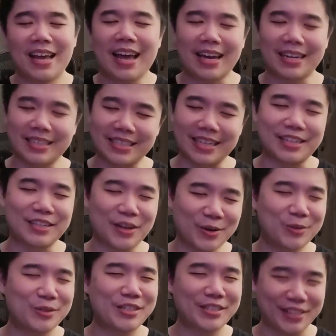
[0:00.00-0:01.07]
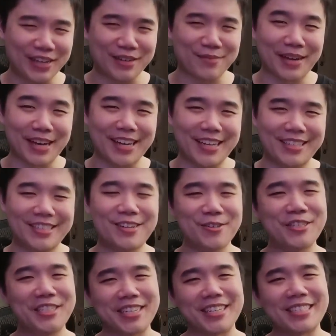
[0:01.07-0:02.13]
And it's like, no shit, man, no
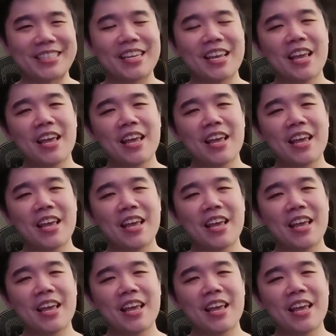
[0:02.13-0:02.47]
shit.